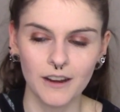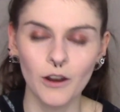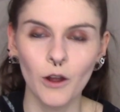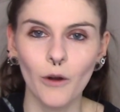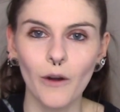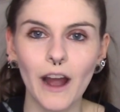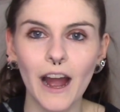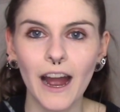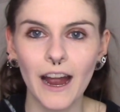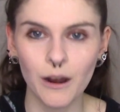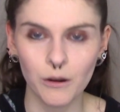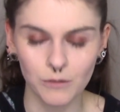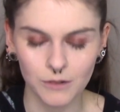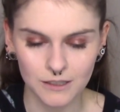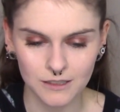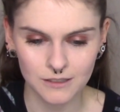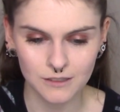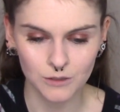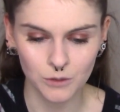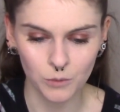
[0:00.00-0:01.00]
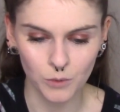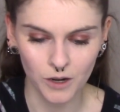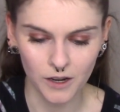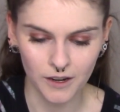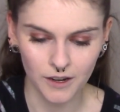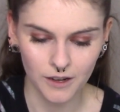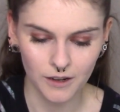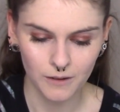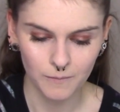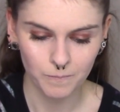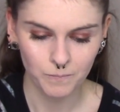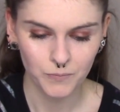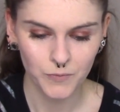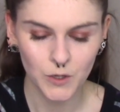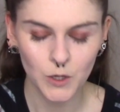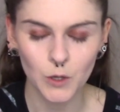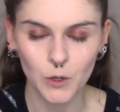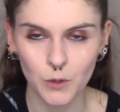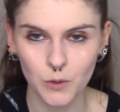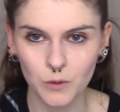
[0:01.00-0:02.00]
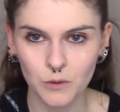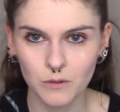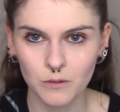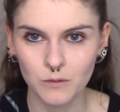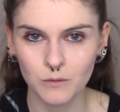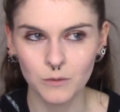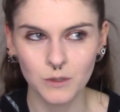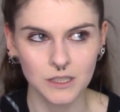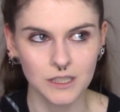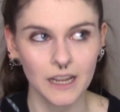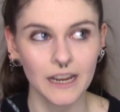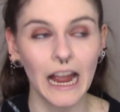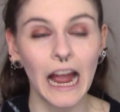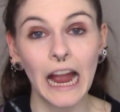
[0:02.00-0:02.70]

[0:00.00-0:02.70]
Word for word: No, I was the one who was like,